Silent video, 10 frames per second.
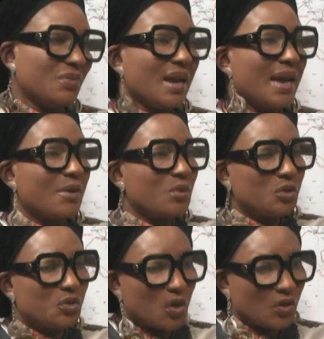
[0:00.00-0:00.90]
And I want
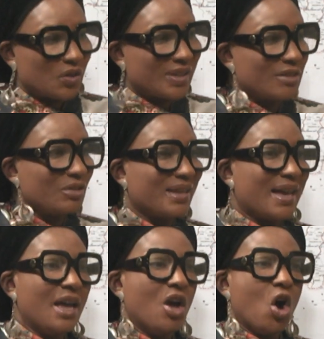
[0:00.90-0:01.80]
to also tell you that
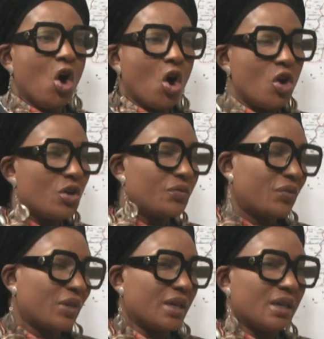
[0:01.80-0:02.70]
all of
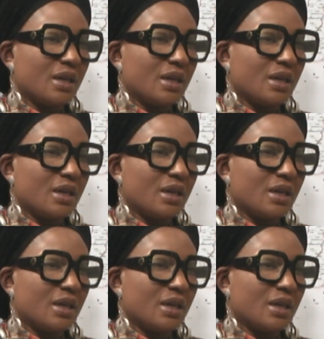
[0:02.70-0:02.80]
the